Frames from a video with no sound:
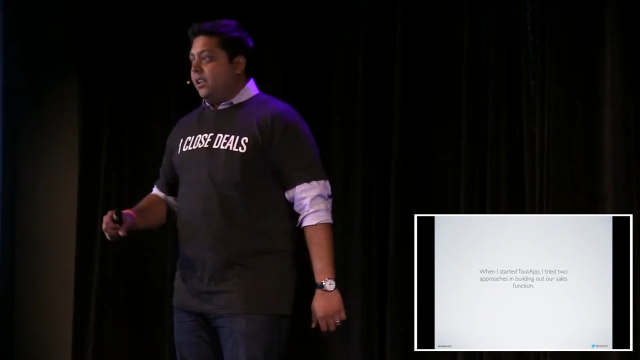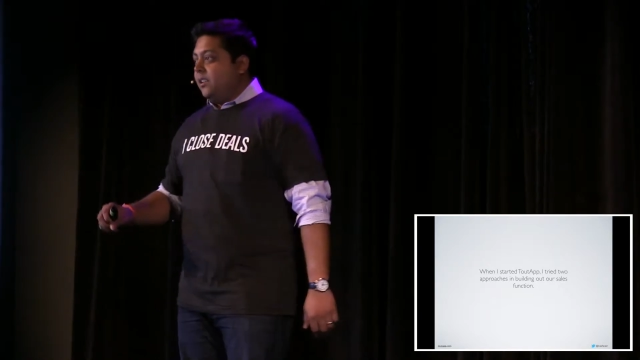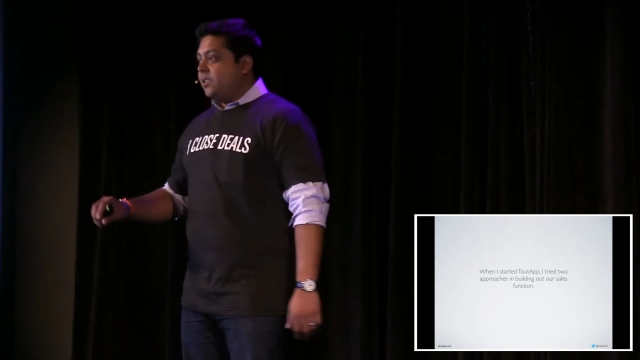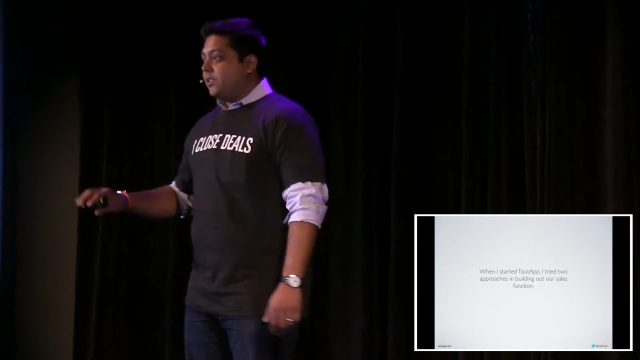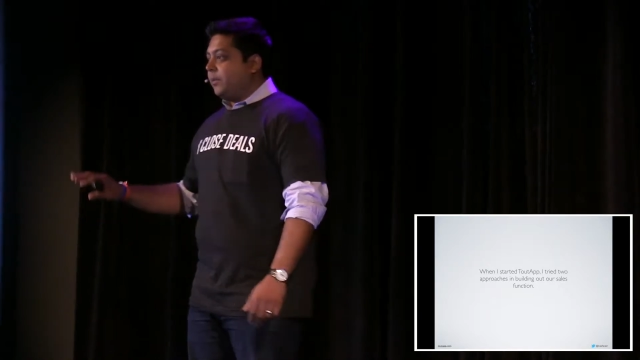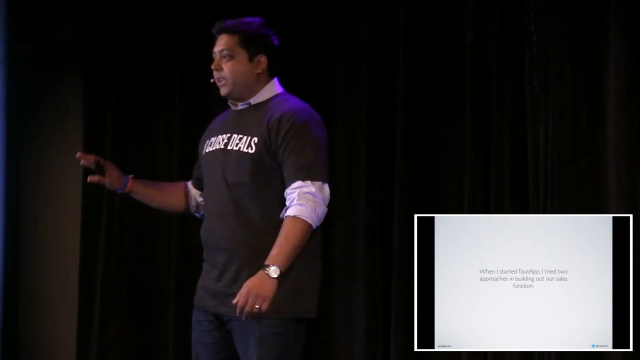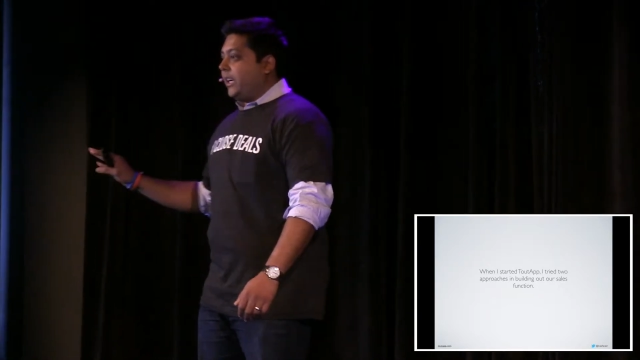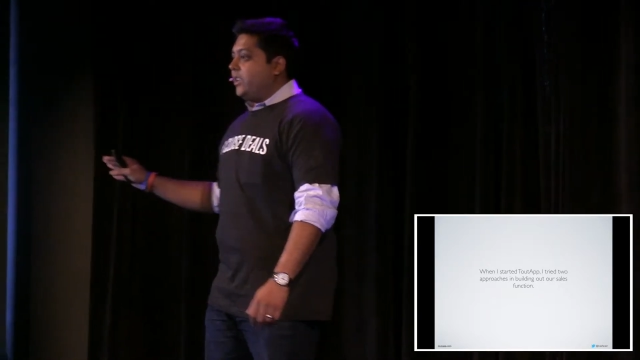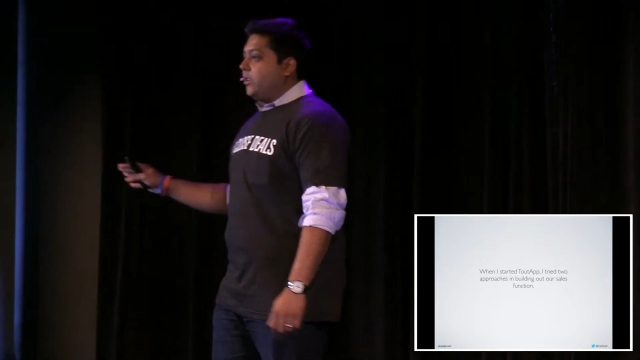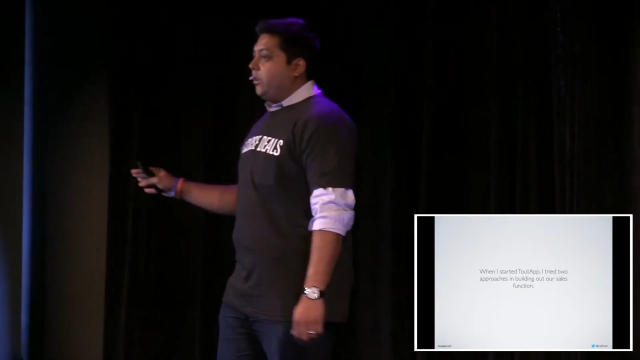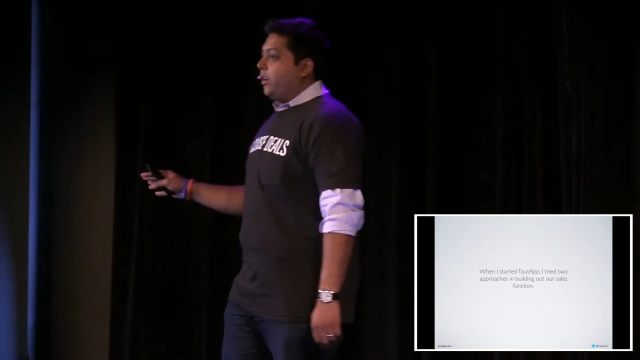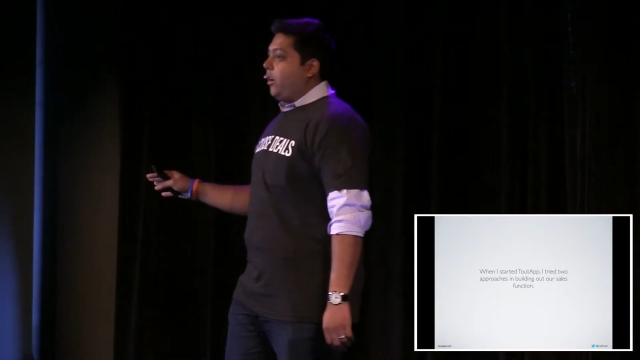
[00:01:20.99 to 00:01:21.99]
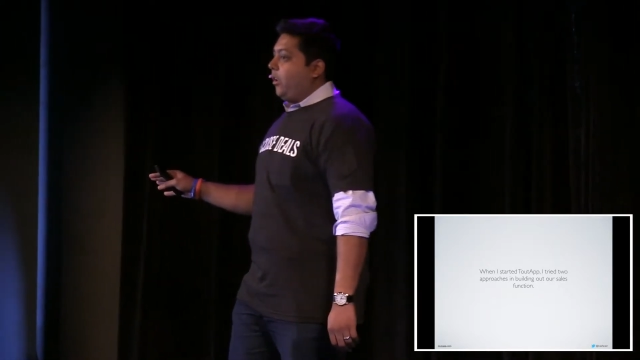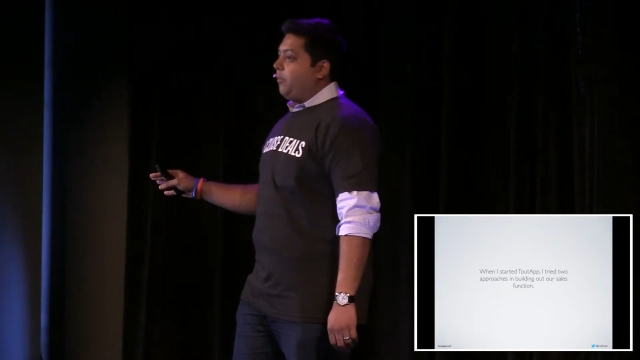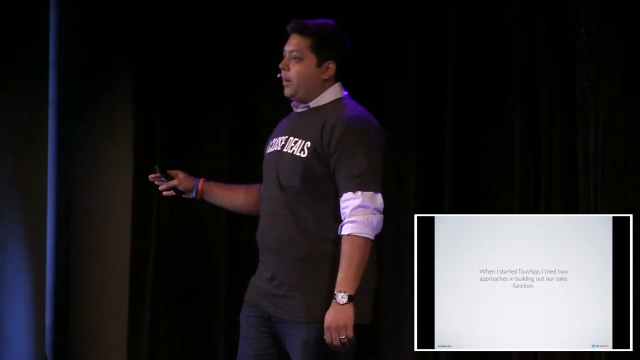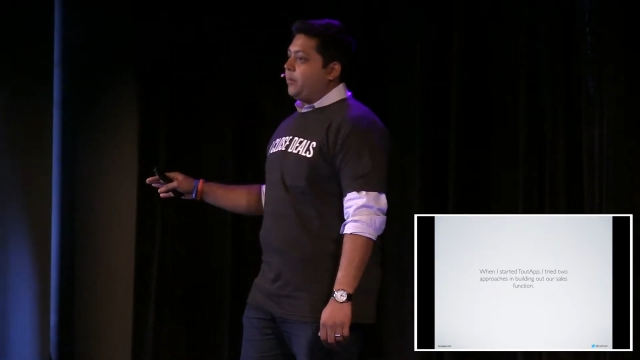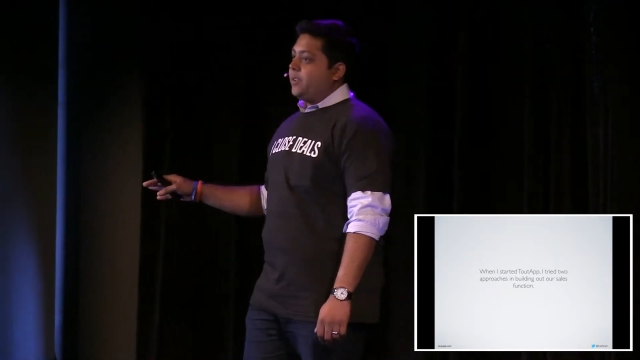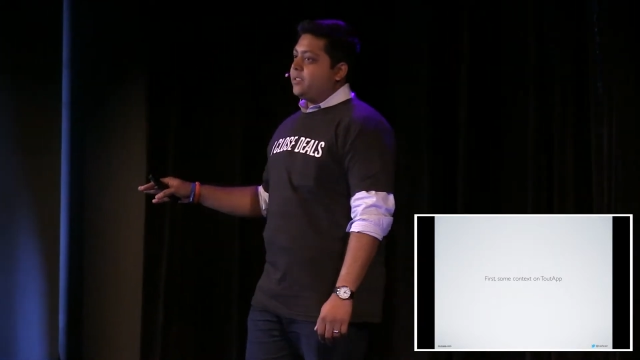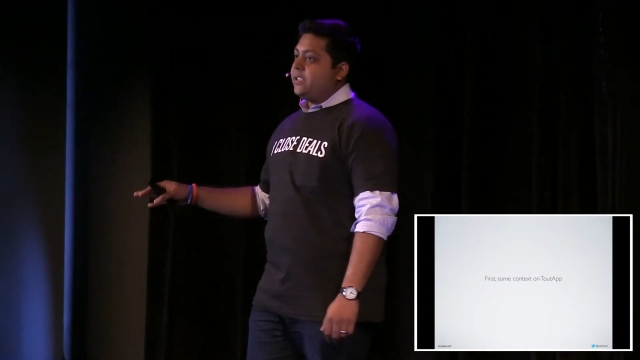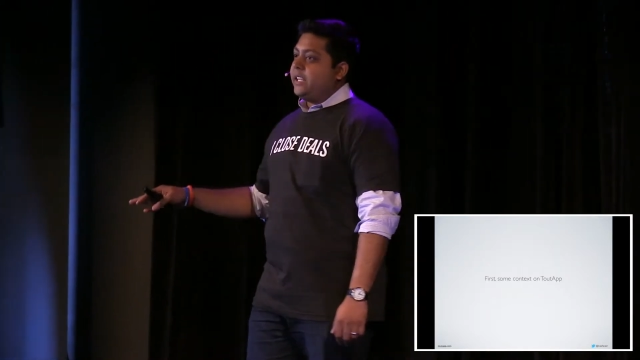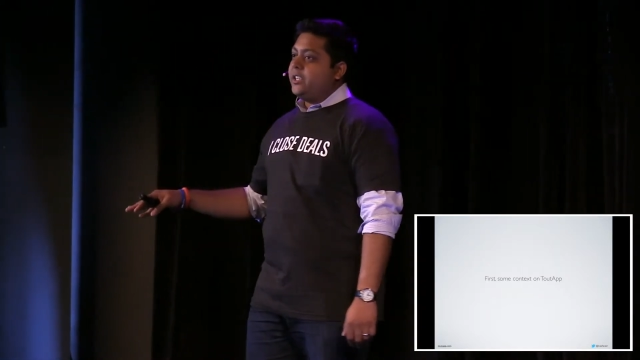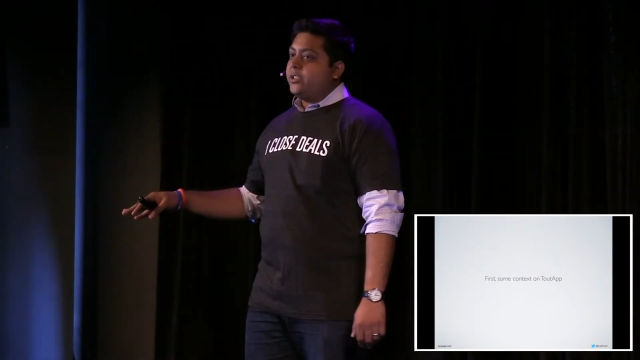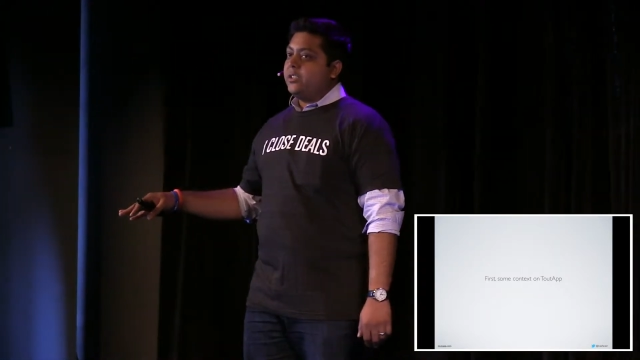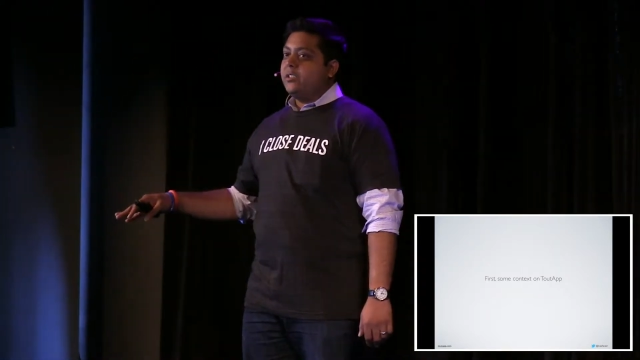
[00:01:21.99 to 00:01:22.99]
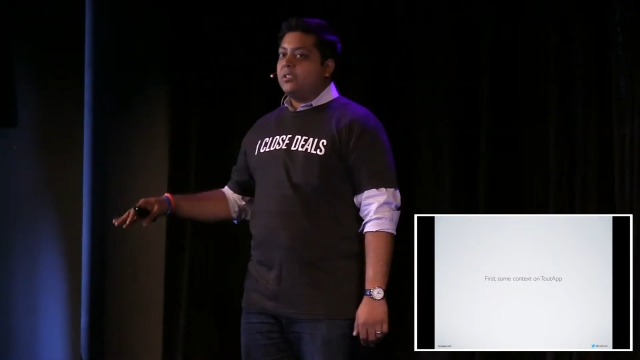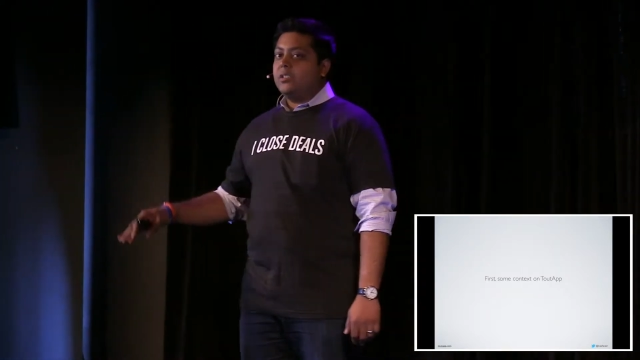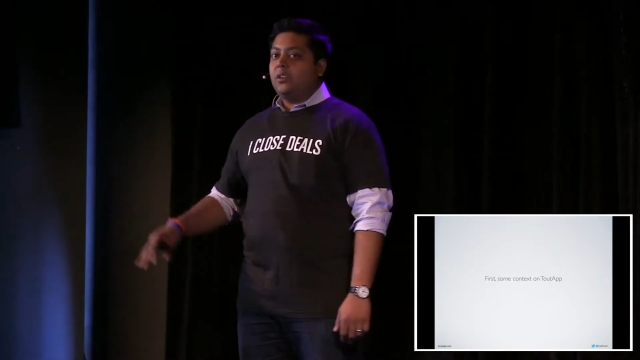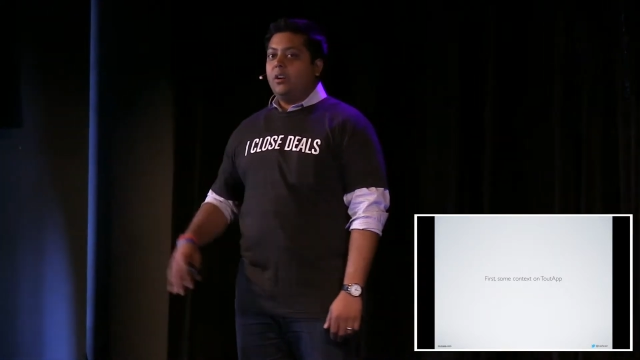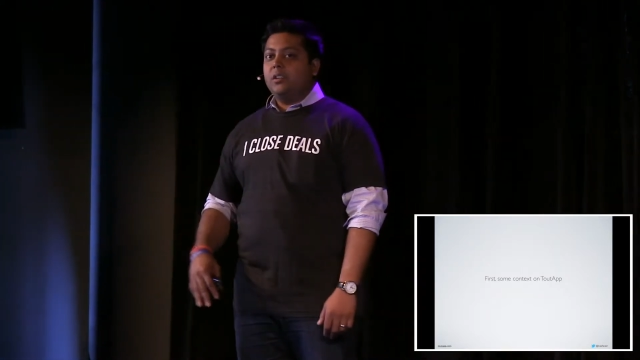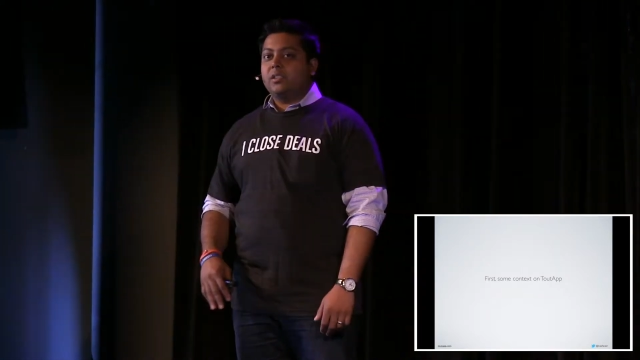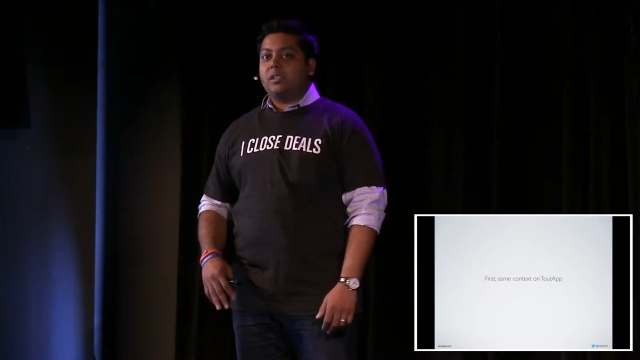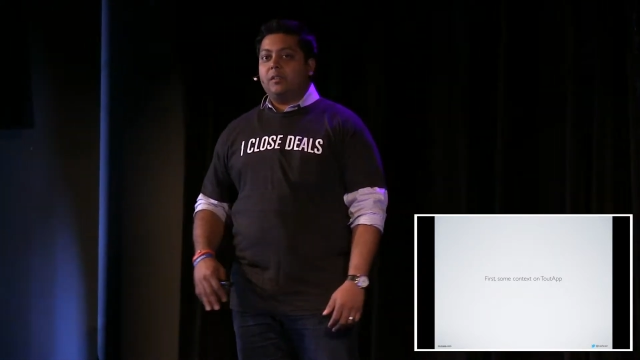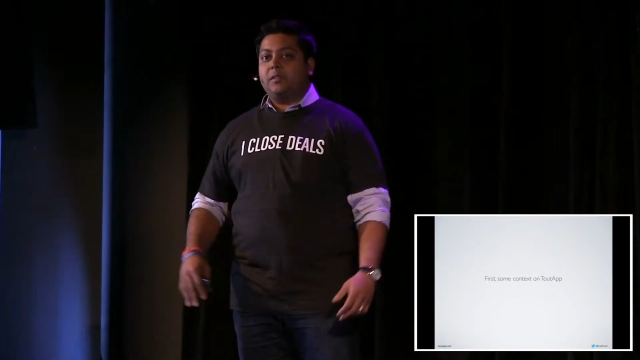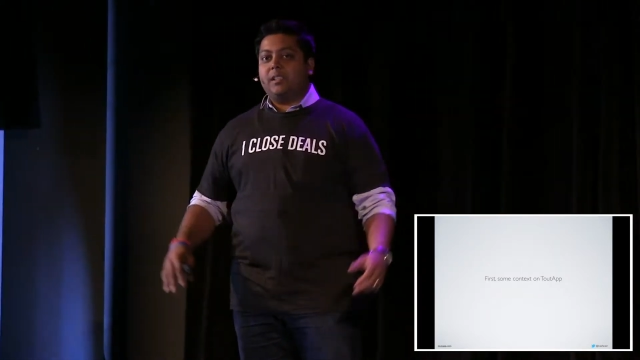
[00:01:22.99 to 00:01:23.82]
This is something I do in all of my presentations. All the stuff